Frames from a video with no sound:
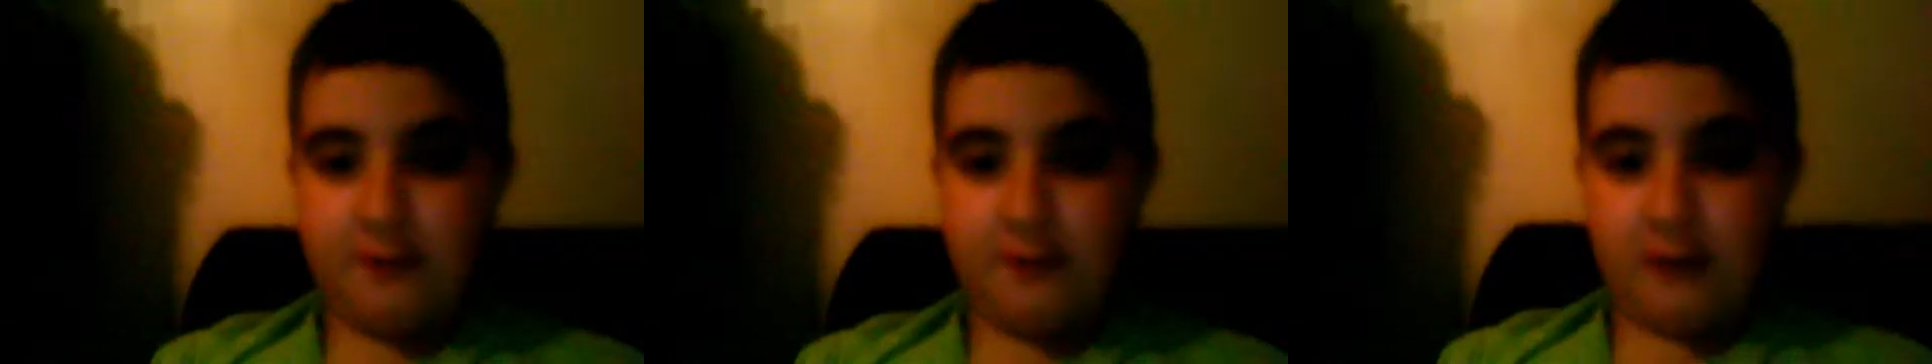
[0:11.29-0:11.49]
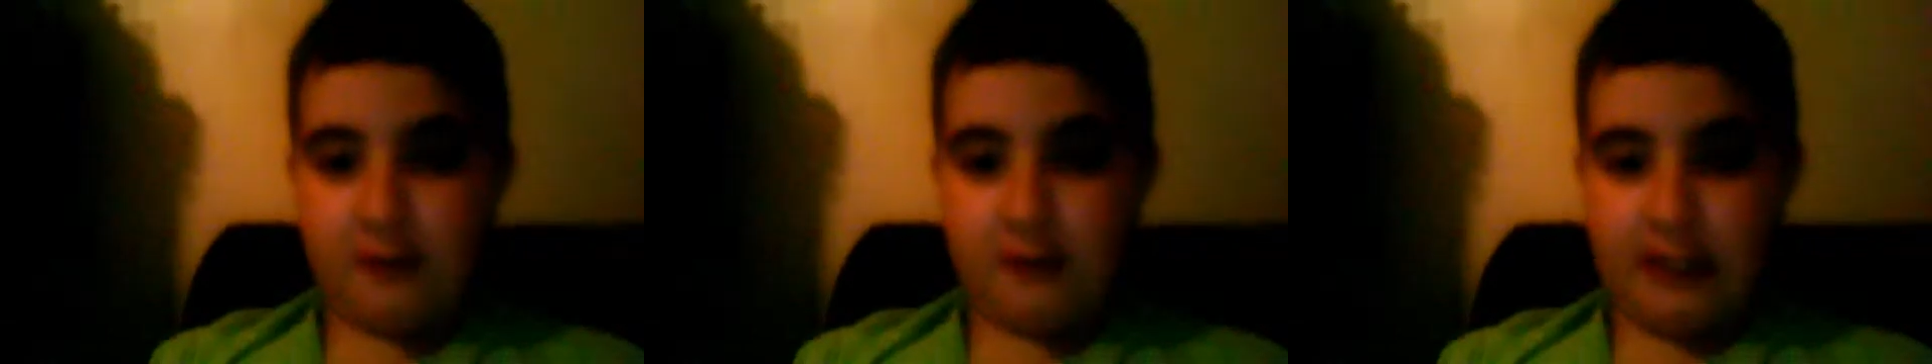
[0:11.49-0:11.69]

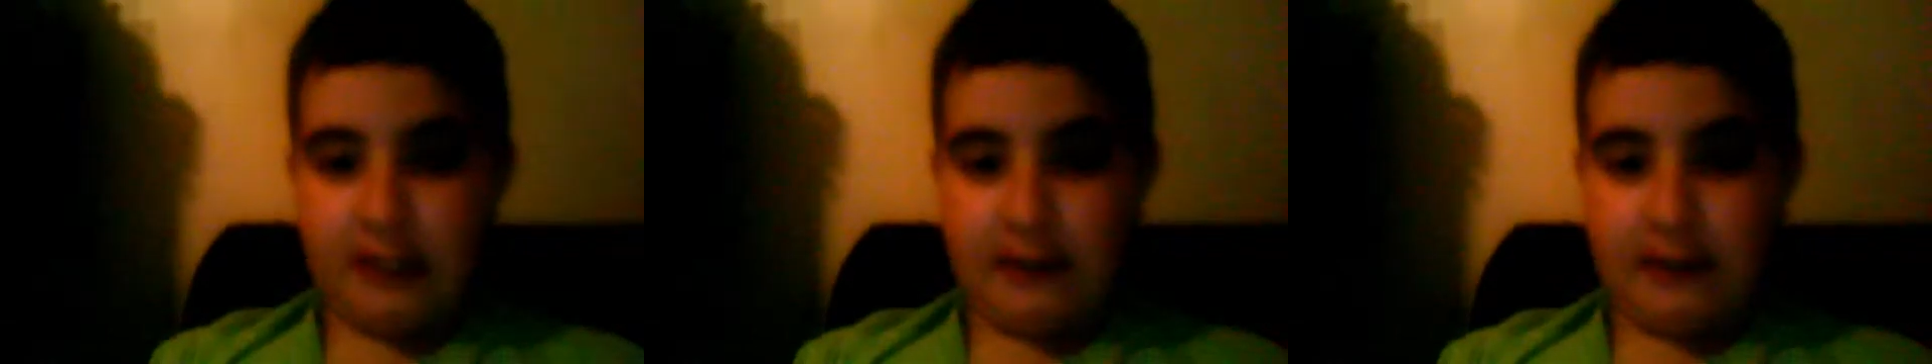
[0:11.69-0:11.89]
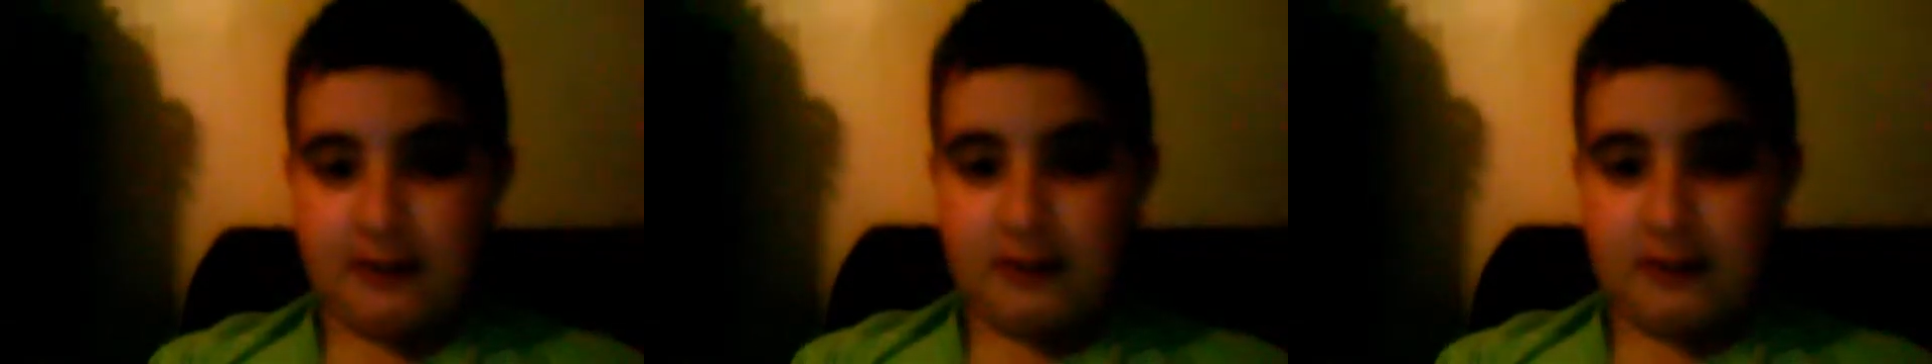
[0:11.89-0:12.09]
three.
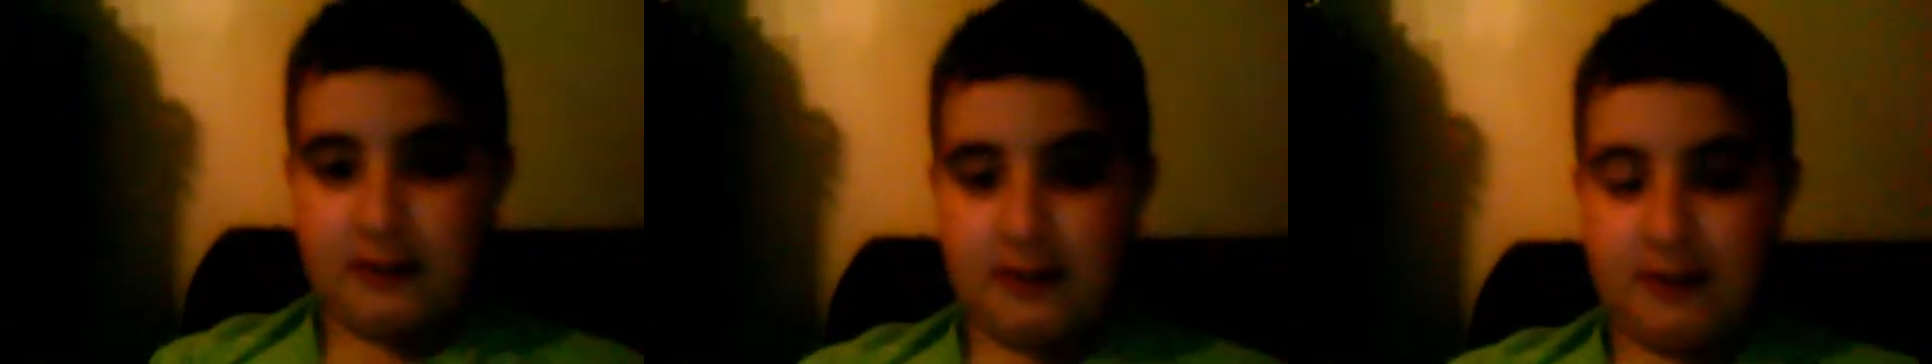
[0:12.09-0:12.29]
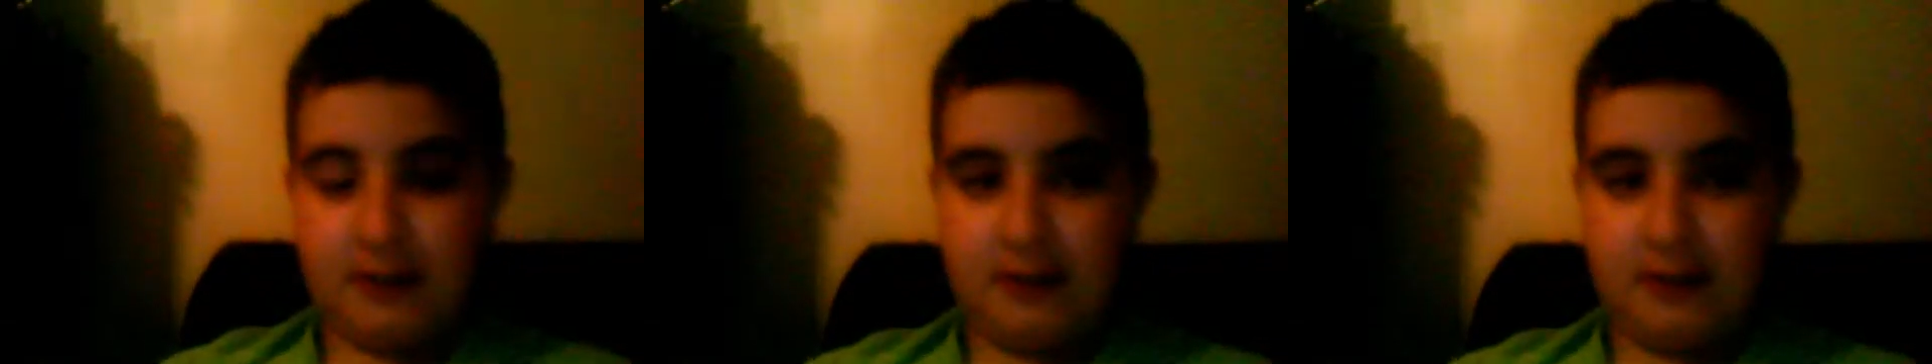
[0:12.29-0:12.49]

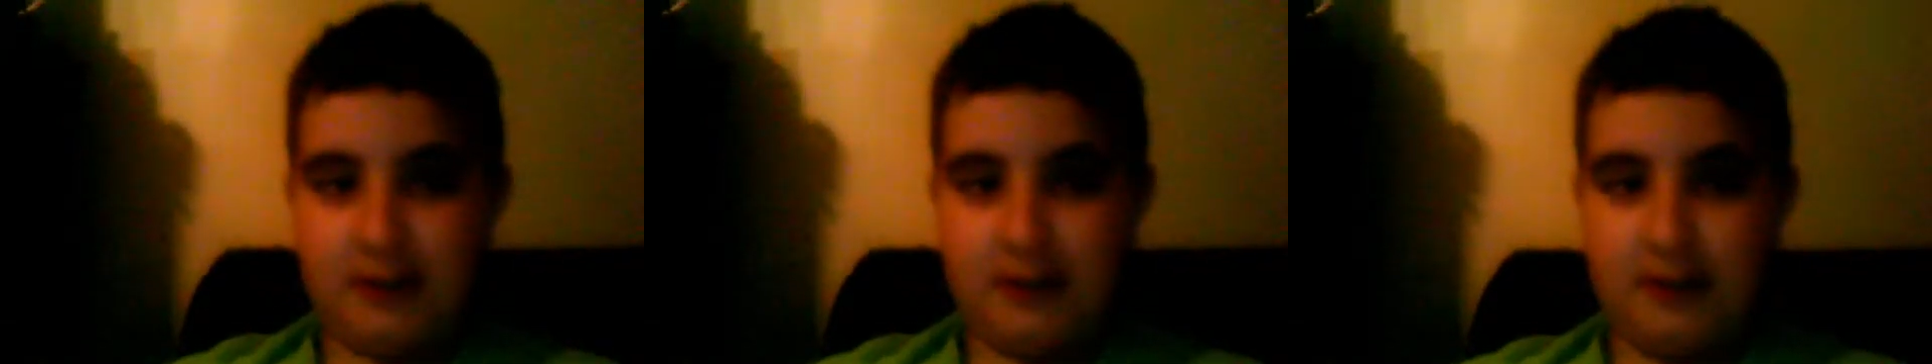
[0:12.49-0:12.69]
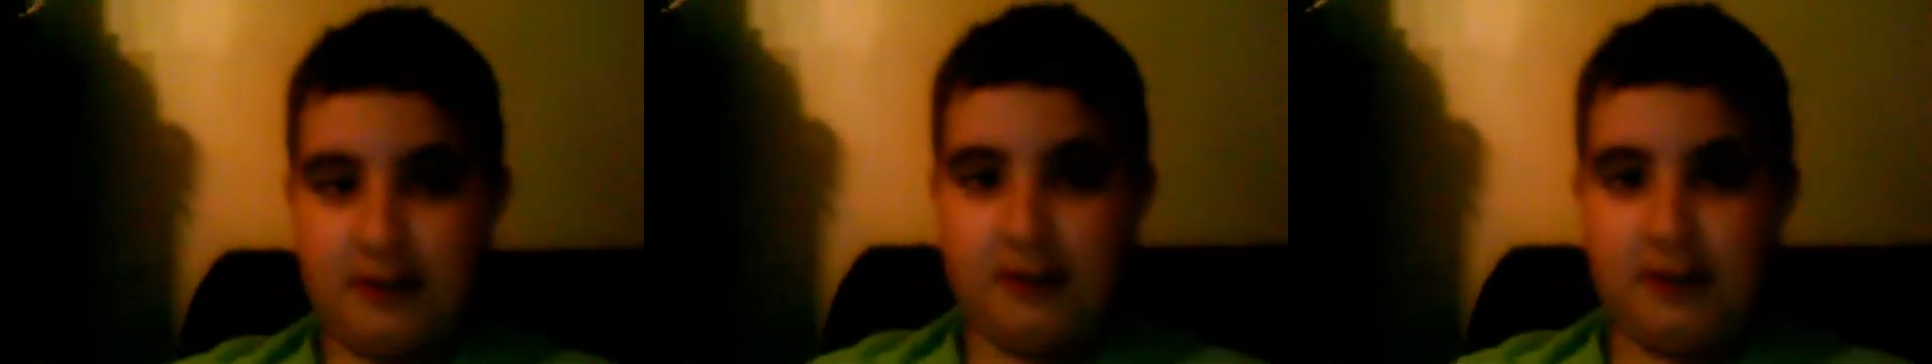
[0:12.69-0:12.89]

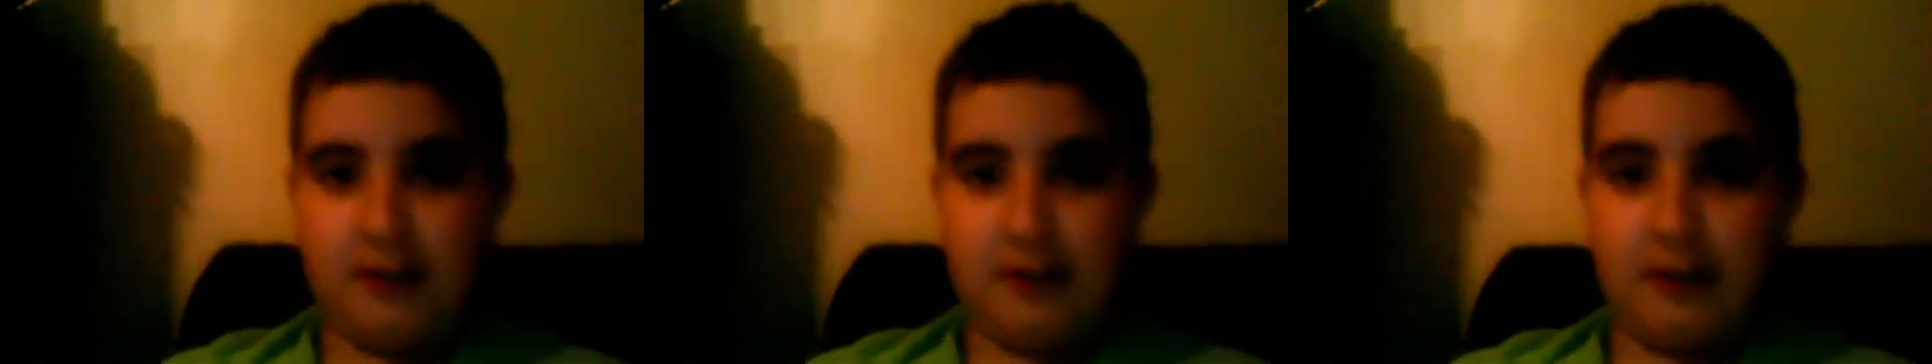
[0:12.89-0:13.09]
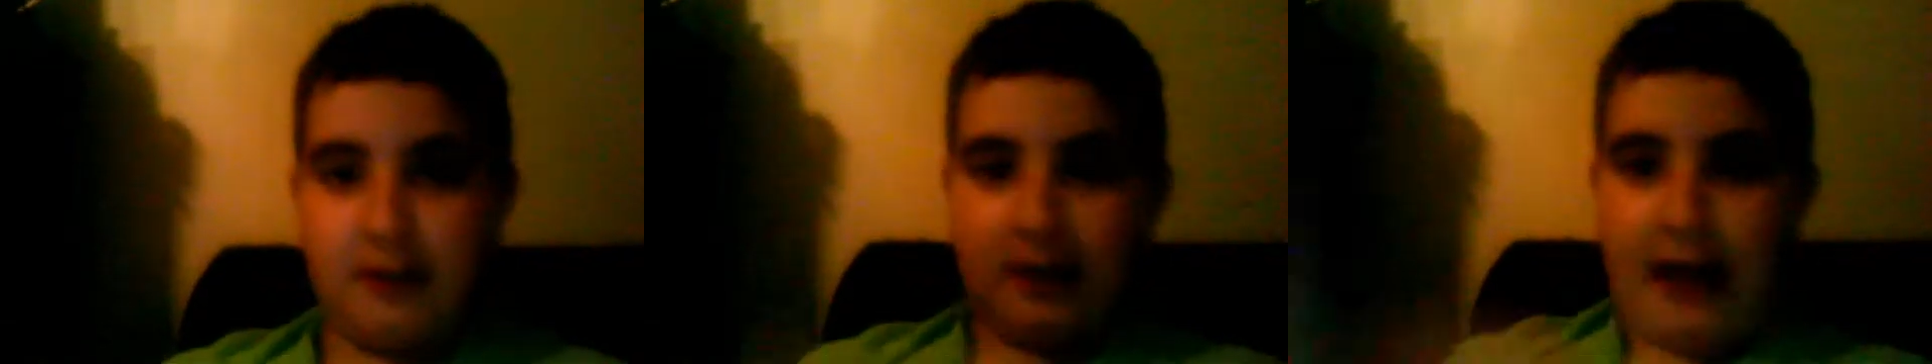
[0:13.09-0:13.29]
Uh
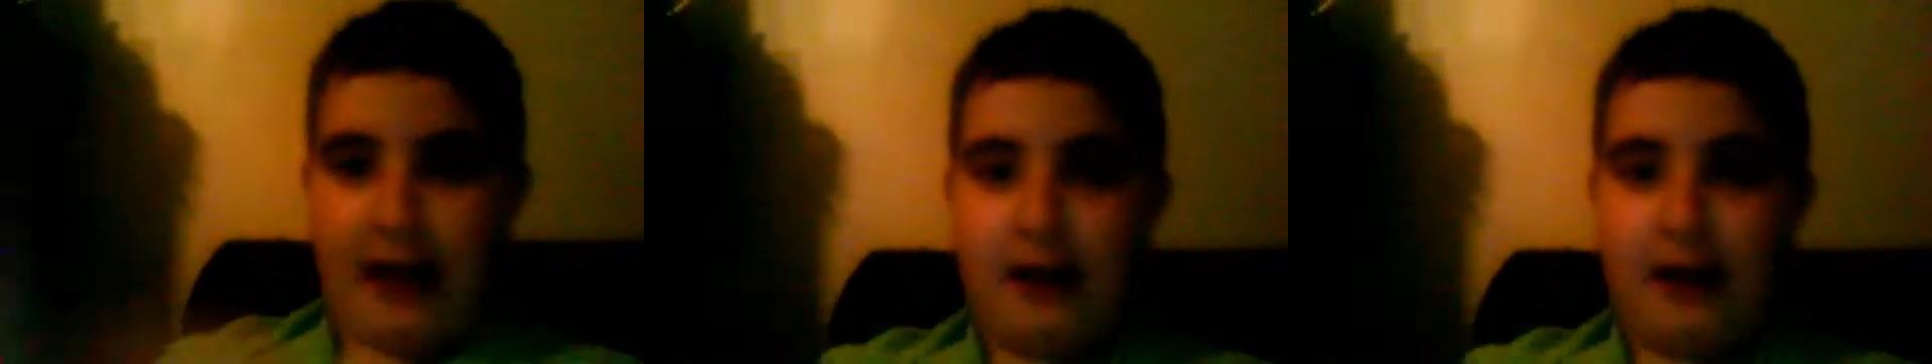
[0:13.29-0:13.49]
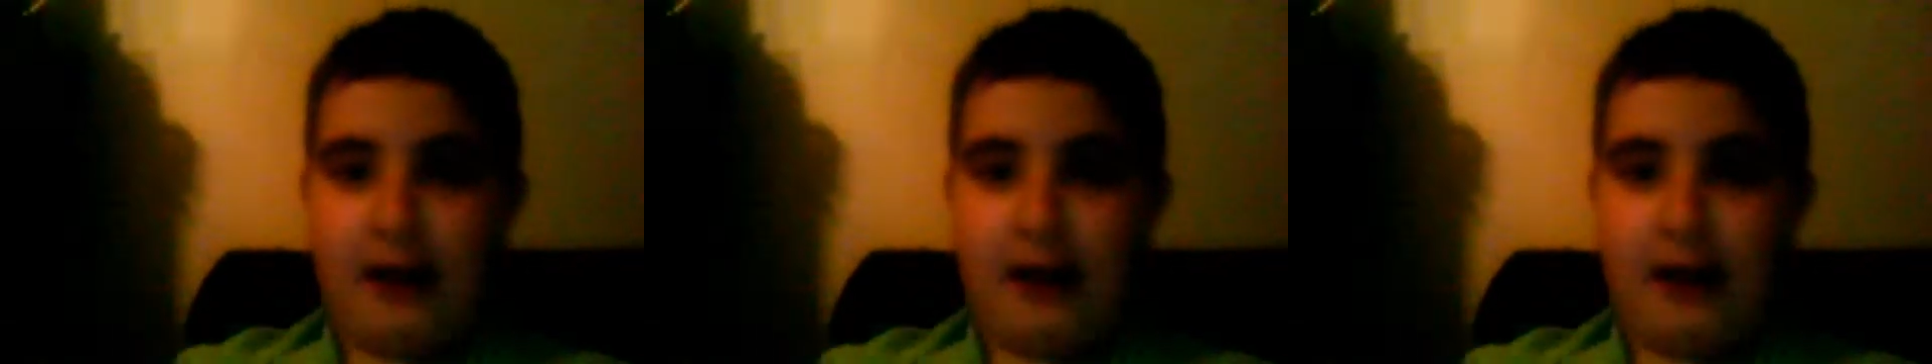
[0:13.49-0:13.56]
I